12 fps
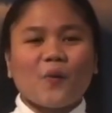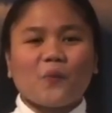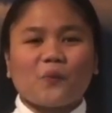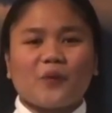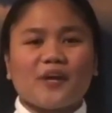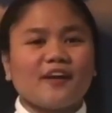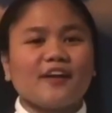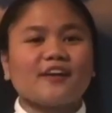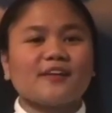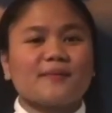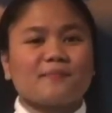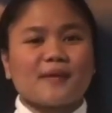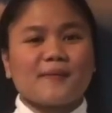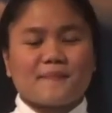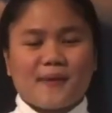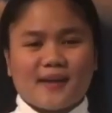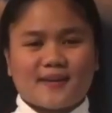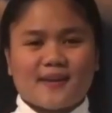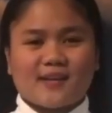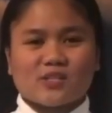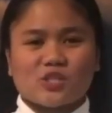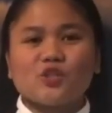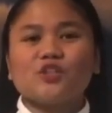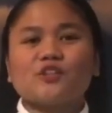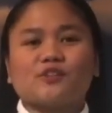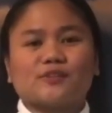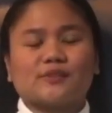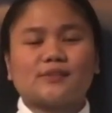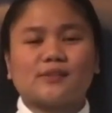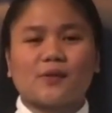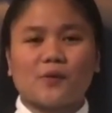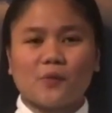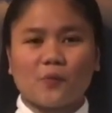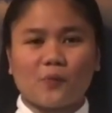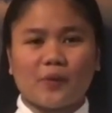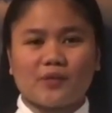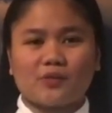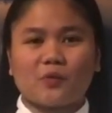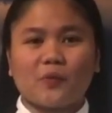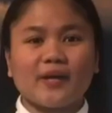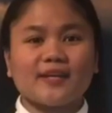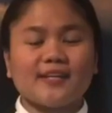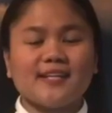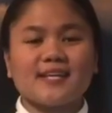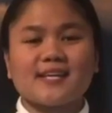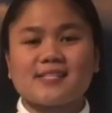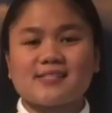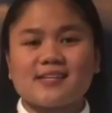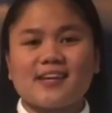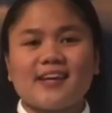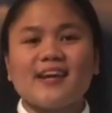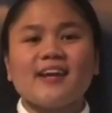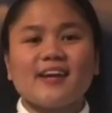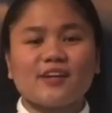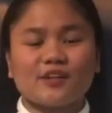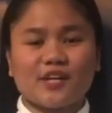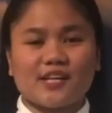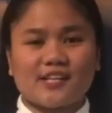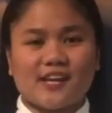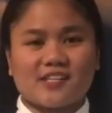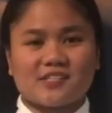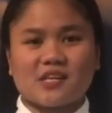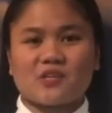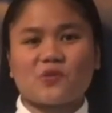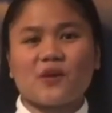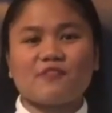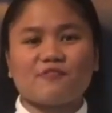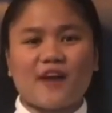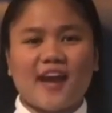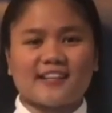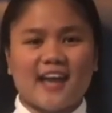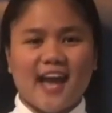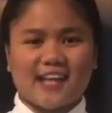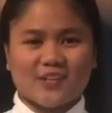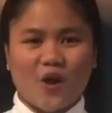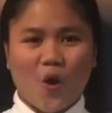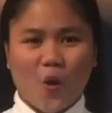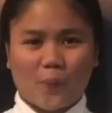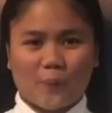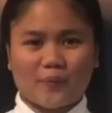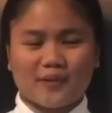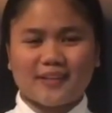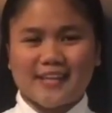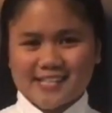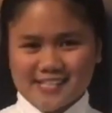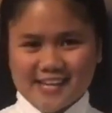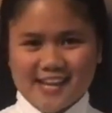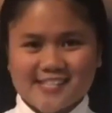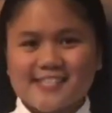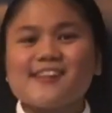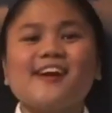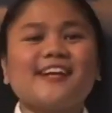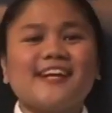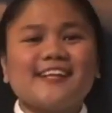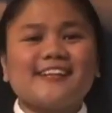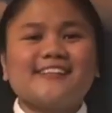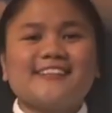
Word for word: We are going to be making churros with quick and easy ingredients that you can find at home. Let's get started!